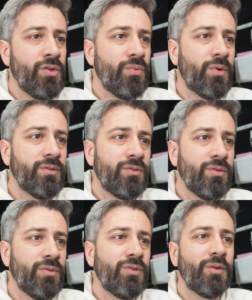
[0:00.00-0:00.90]
you want
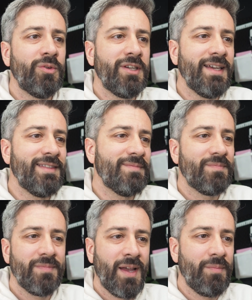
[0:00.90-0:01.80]
to communicate,
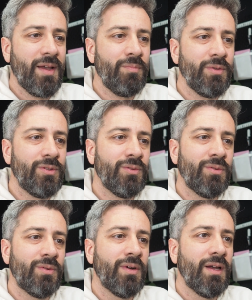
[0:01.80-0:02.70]
I'm happy to